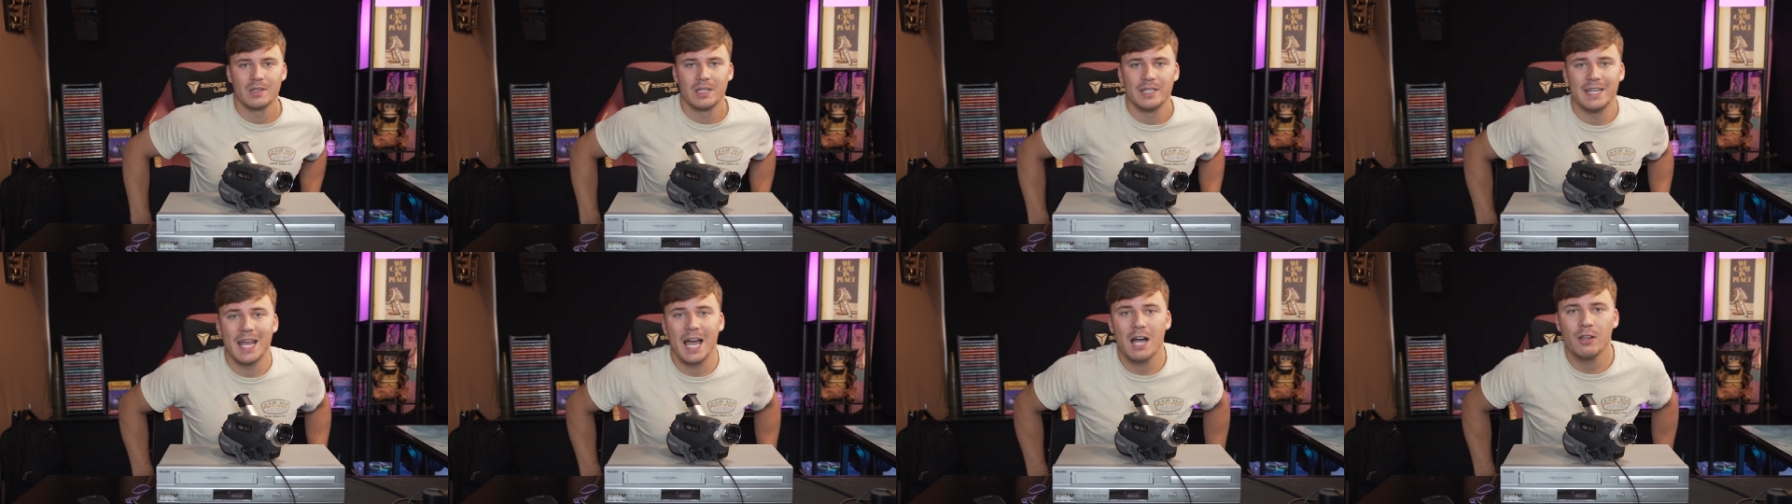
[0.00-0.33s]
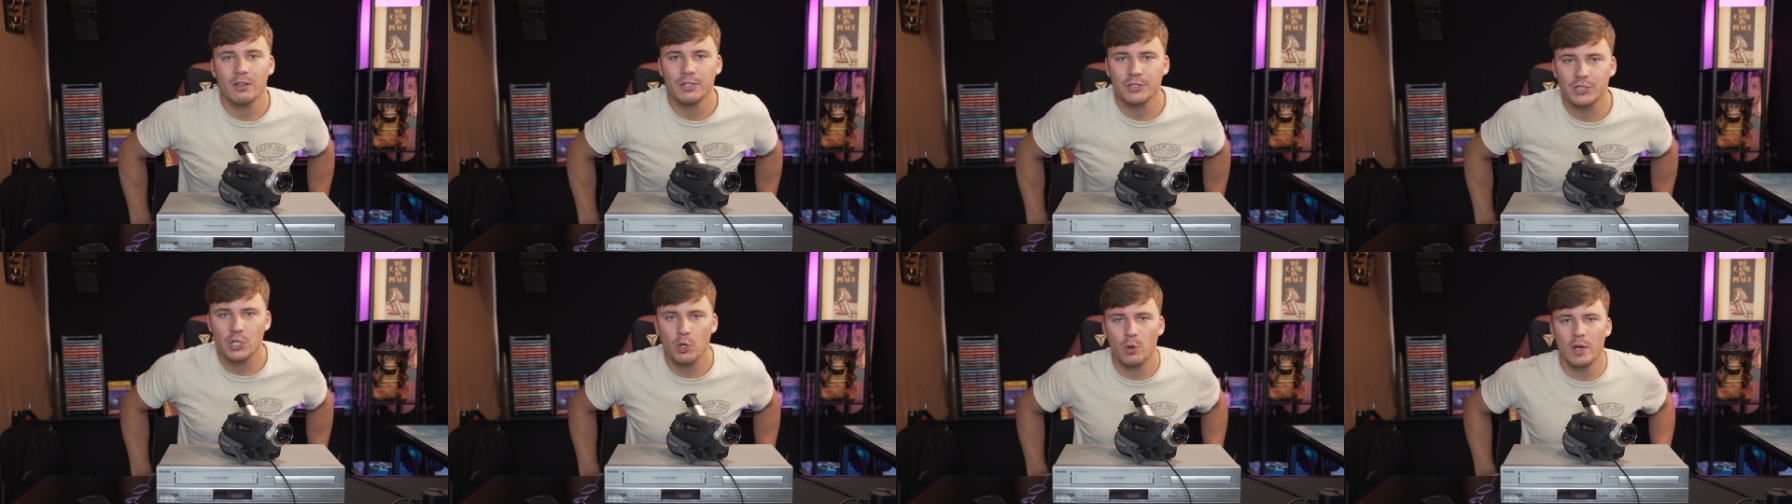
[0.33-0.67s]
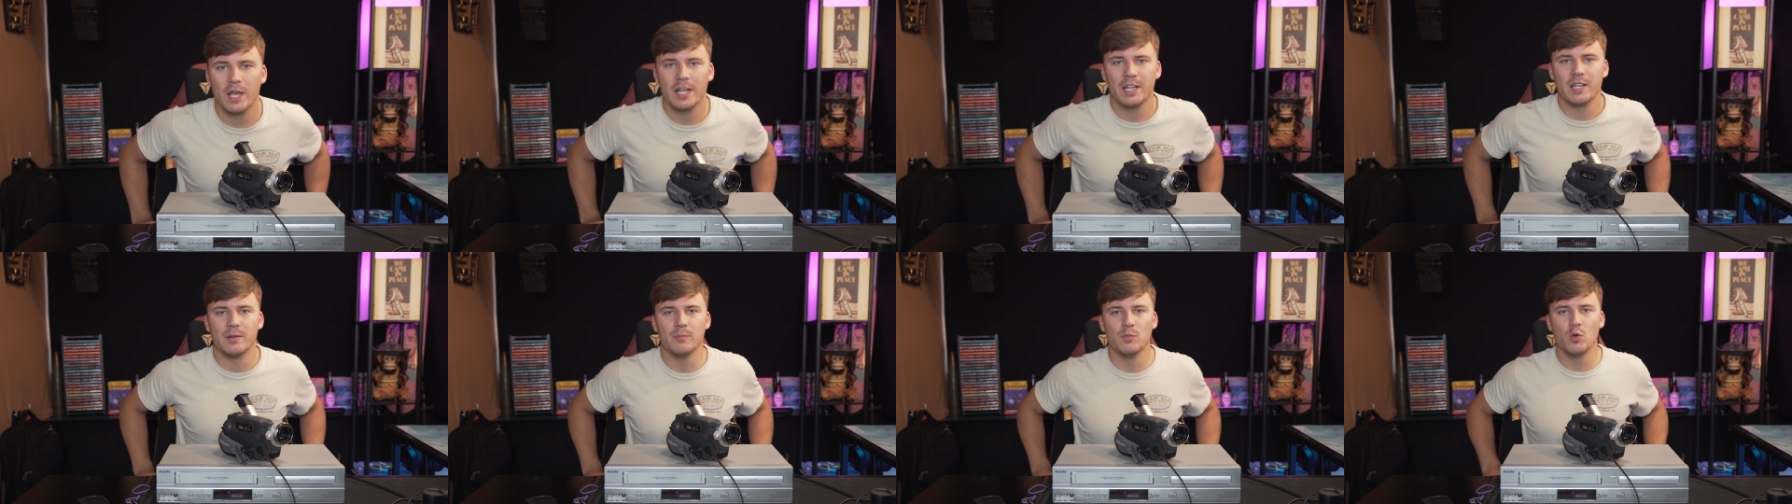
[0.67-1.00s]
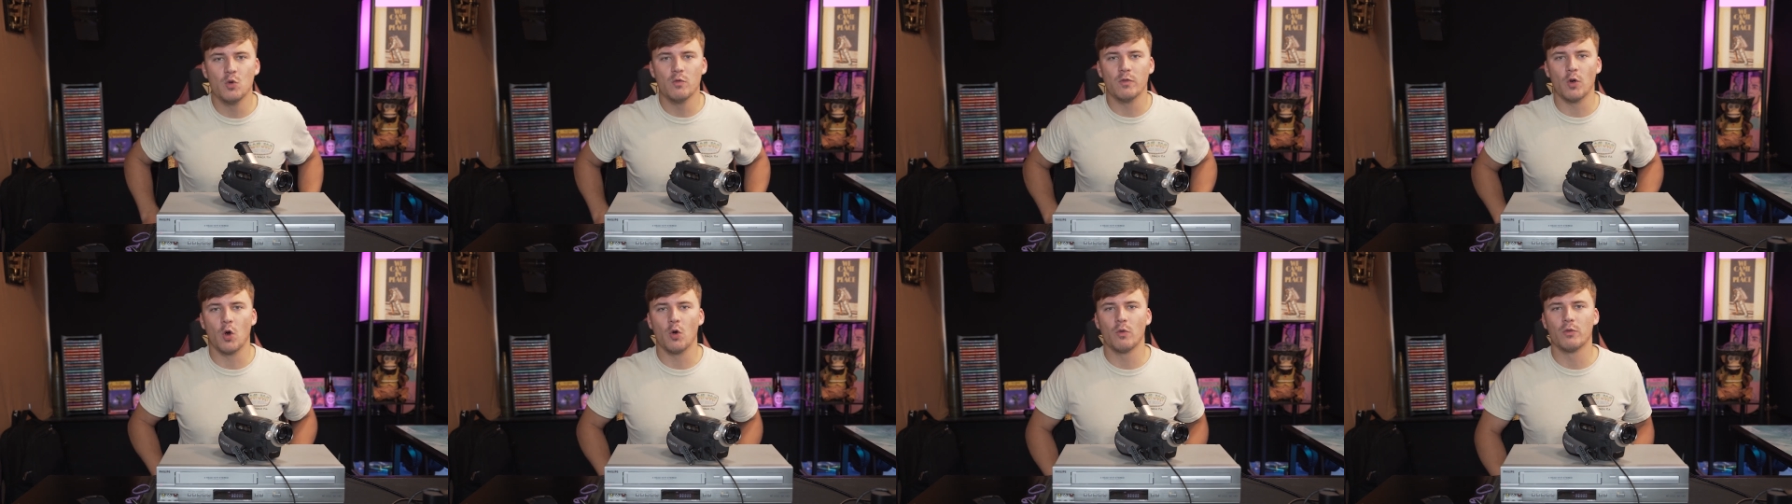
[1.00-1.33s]
Now let's go ahead and
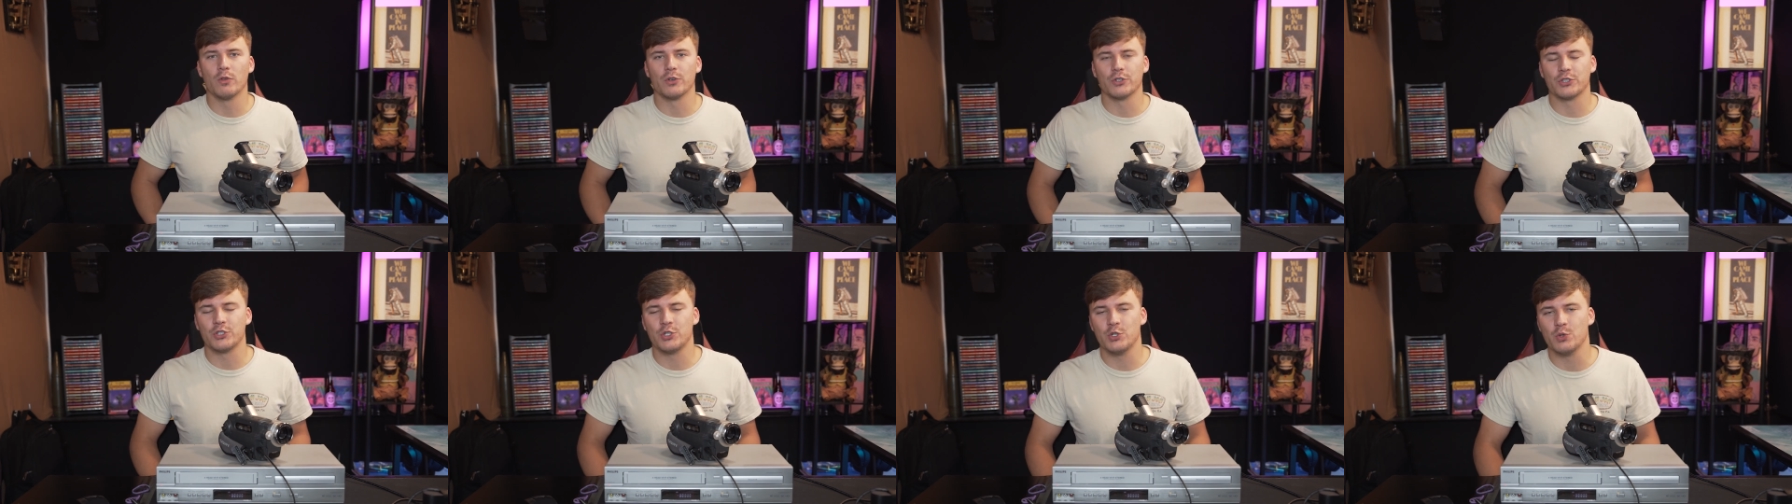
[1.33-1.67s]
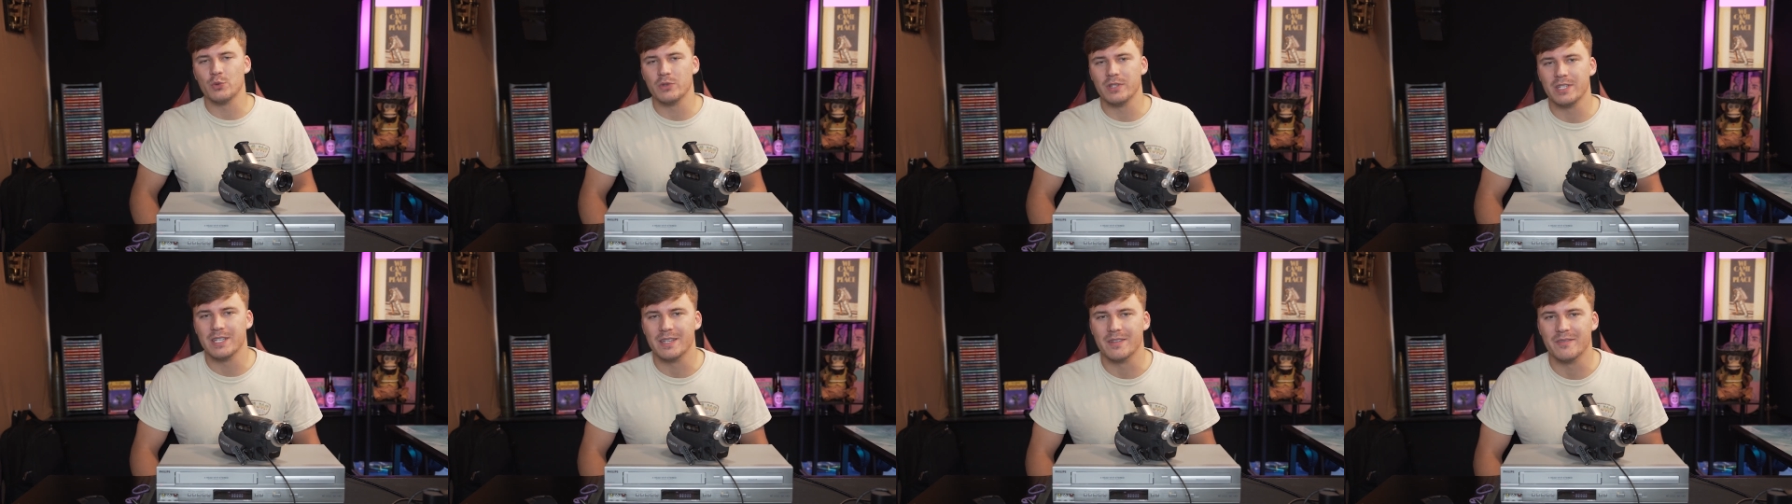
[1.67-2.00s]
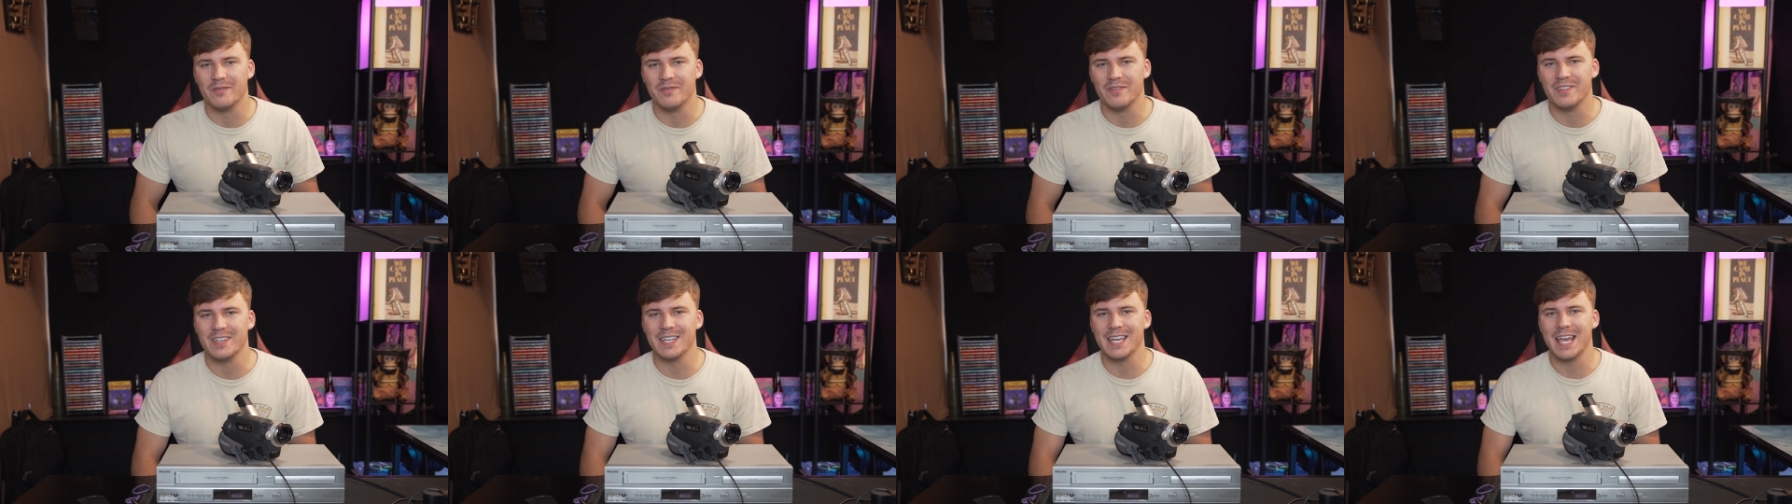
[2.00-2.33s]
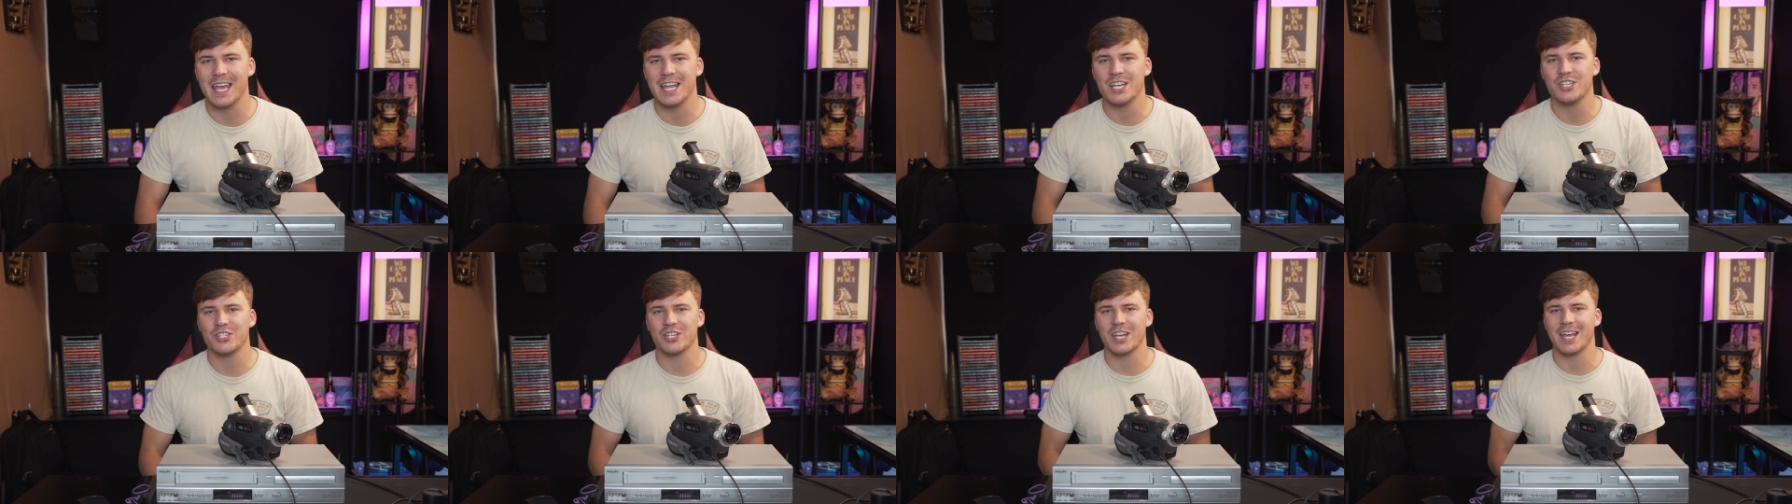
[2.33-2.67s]
move over to the
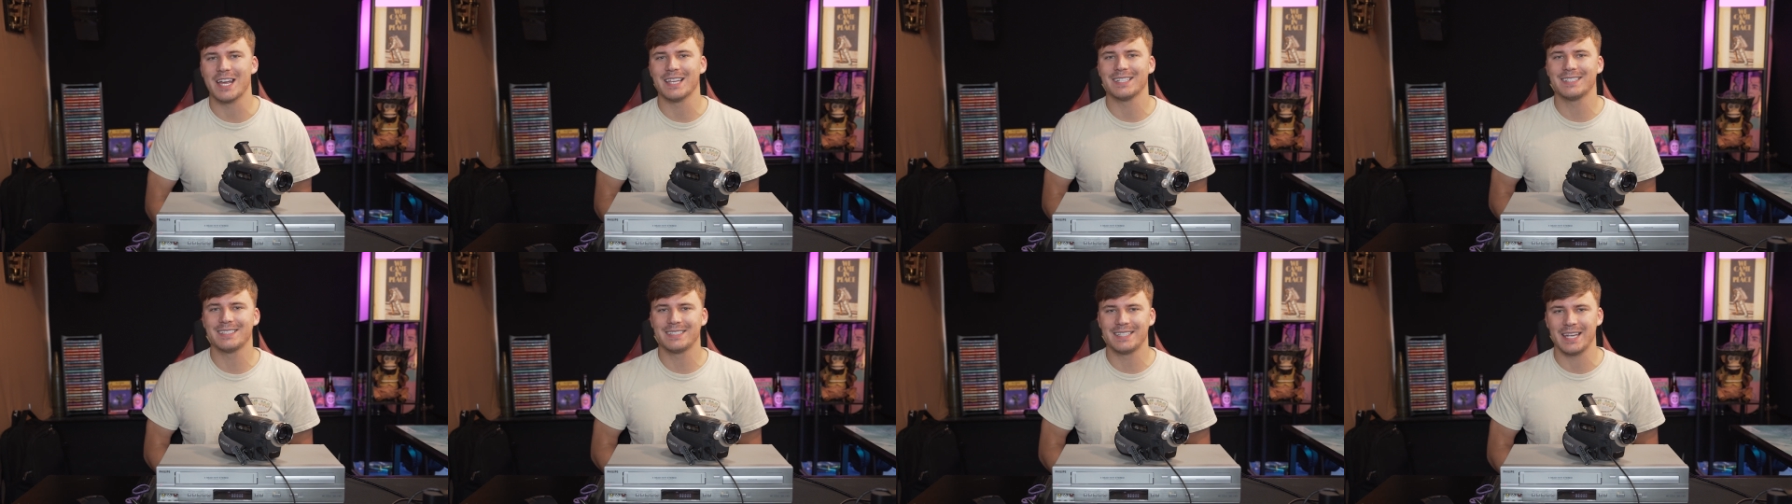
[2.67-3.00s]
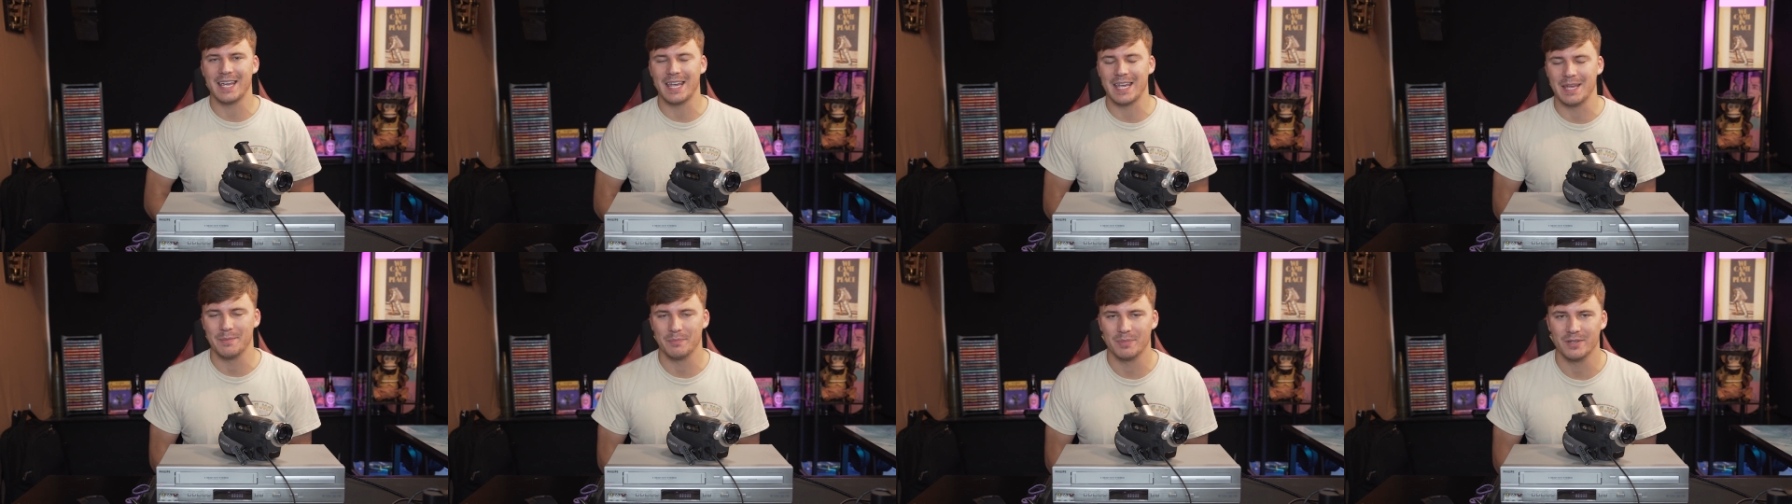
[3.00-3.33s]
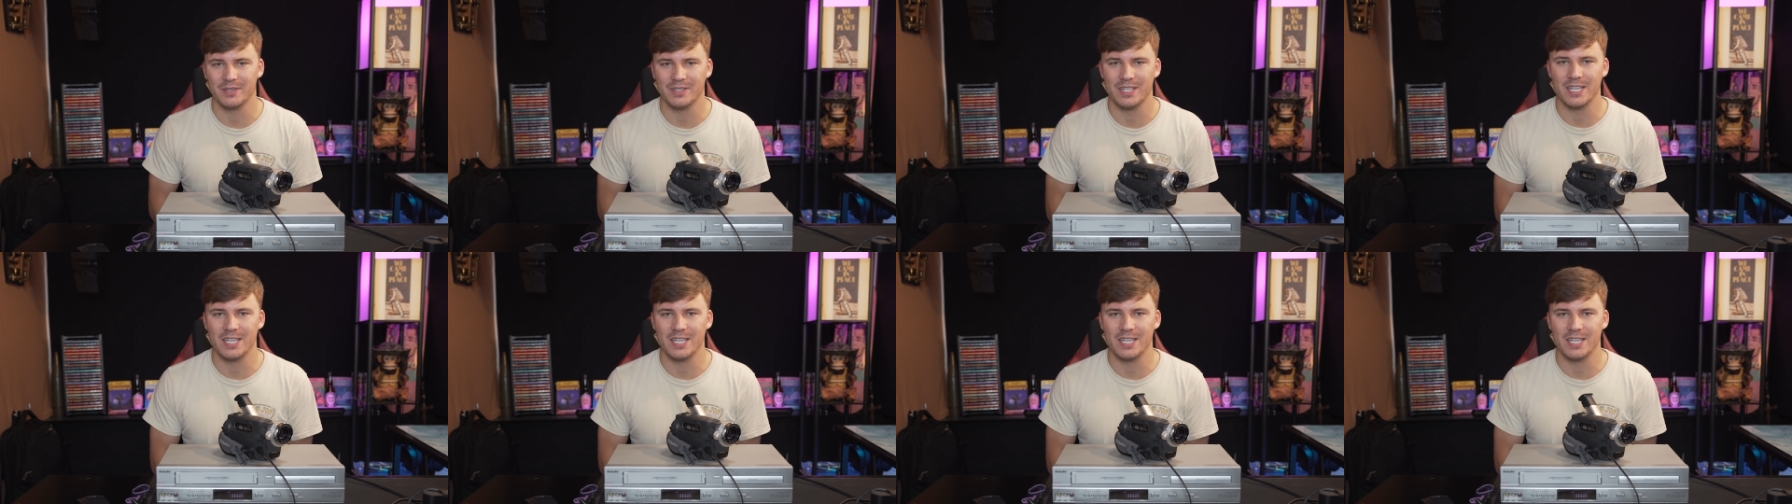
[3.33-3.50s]
VHS tape.